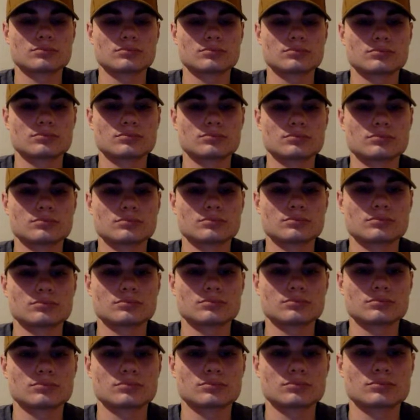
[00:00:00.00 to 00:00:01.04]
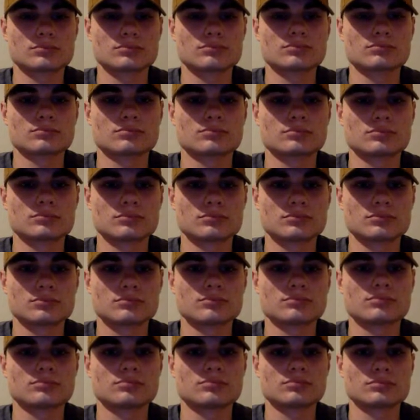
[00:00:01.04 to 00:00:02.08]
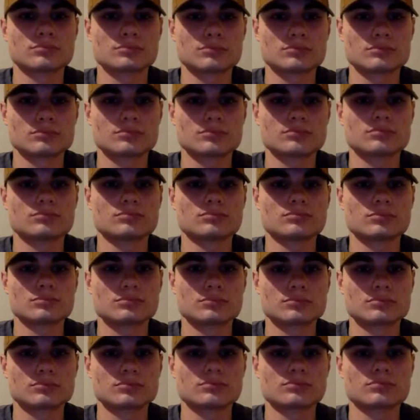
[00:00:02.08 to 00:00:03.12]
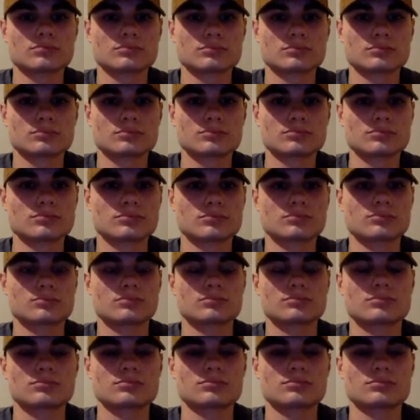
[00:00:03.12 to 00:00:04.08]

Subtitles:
The person shown says nothing.